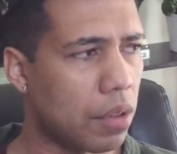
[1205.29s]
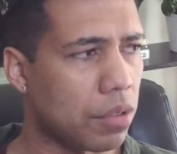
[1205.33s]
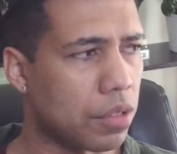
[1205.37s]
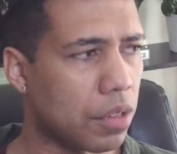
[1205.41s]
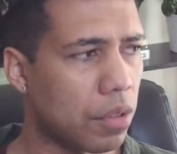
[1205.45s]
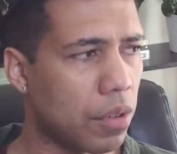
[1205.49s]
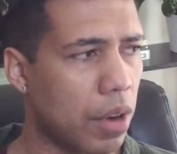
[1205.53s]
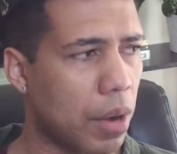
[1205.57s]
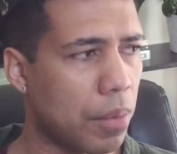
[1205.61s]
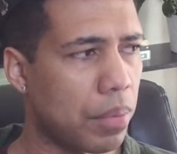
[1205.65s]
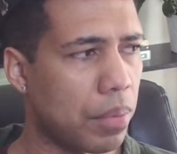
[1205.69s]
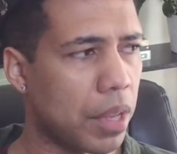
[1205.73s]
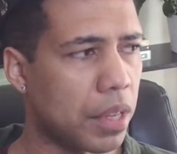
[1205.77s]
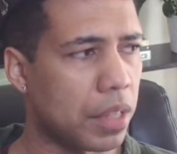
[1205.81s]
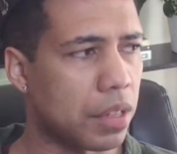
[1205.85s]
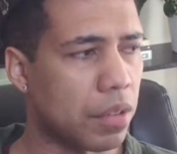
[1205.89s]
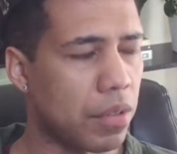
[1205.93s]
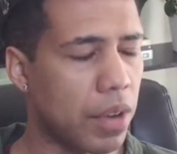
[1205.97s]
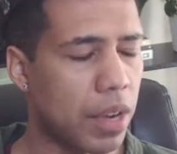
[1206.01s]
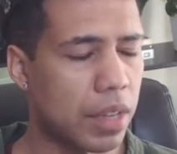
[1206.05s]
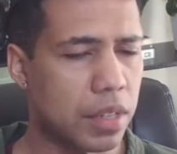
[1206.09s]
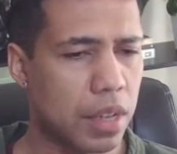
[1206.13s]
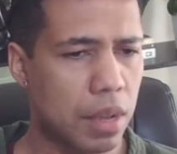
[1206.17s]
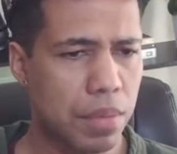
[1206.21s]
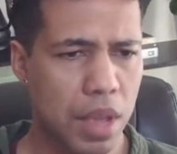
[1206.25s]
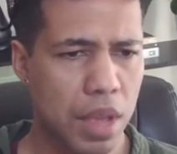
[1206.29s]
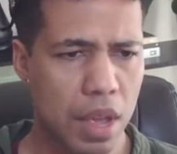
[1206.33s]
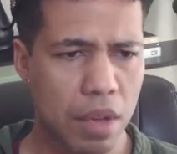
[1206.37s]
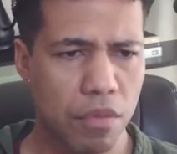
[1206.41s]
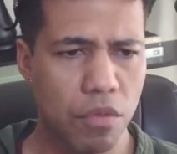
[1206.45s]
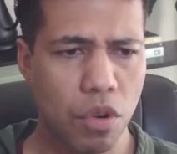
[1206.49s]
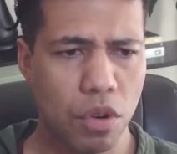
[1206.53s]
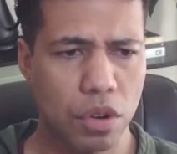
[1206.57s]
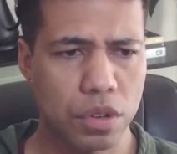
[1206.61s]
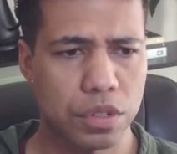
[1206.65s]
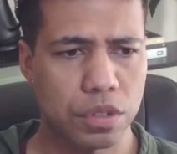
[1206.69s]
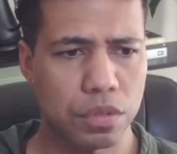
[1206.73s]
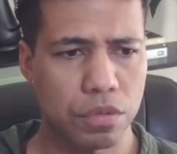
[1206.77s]
I was the right place, the right time." Yeah,
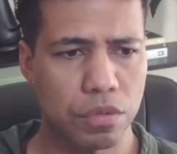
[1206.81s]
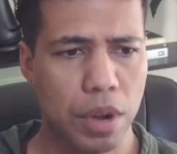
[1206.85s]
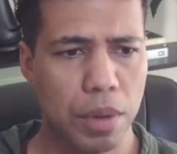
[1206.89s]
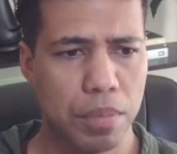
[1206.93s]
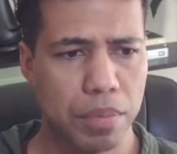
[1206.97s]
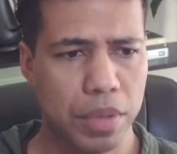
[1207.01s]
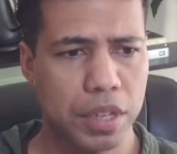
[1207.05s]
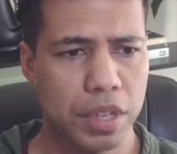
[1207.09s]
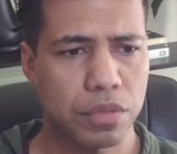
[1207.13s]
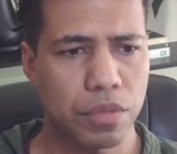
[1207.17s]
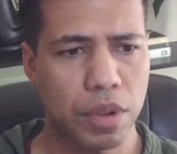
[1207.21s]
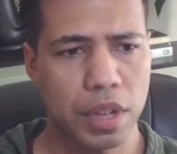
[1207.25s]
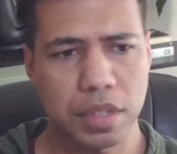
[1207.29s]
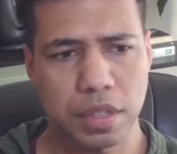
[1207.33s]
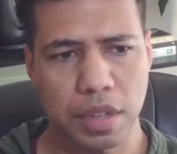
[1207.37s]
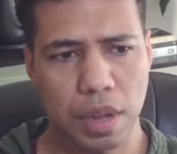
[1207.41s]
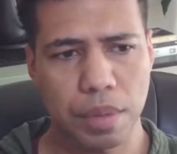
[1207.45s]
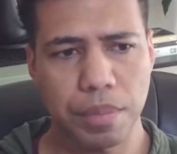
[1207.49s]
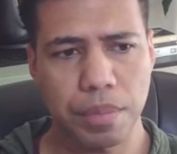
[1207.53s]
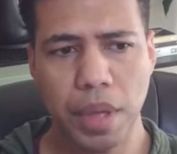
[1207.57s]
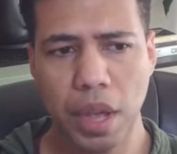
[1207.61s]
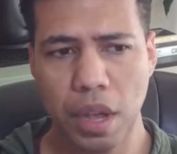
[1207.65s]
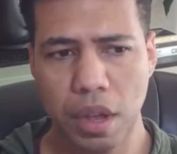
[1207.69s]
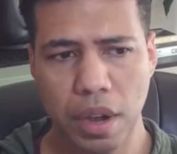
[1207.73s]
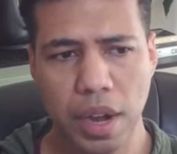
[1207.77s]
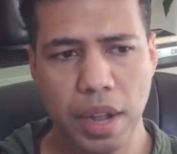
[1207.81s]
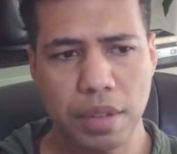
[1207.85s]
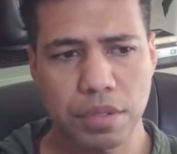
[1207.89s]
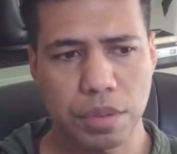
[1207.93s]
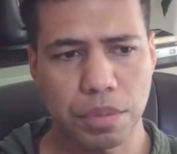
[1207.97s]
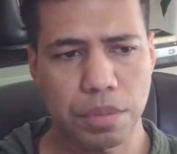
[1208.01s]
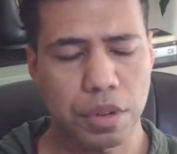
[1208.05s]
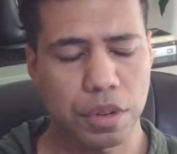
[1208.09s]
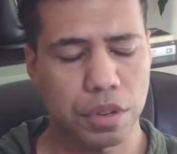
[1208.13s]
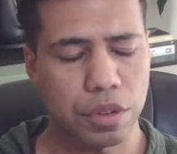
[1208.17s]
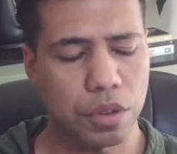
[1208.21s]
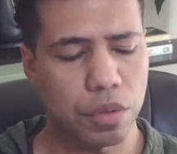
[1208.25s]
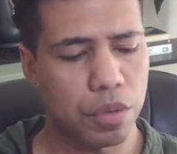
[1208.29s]
of course, right place, right time. That could have
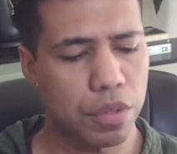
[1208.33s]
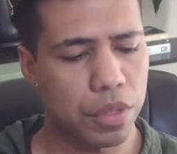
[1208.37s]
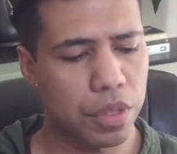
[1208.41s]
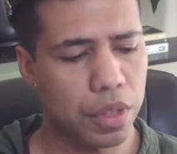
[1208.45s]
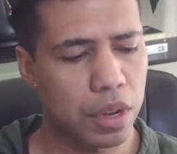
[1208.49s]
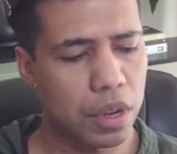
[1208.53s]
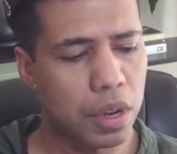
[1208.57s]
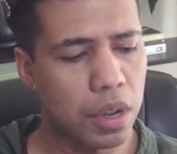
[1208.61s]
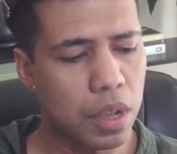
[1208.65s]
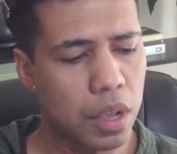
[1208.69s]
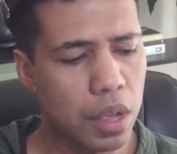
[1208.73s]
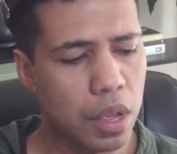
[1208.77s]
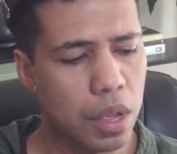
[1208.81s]
something to do with it.